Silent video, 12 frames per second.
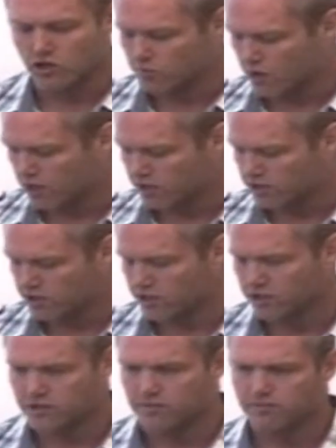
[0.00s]

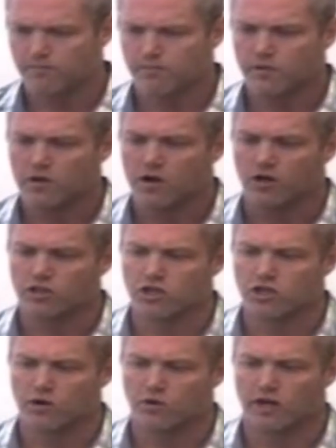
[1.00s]
policies are
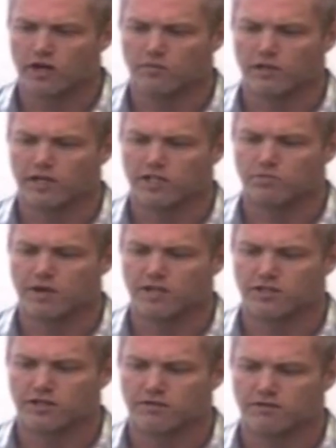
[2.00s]
so incredibly expensive.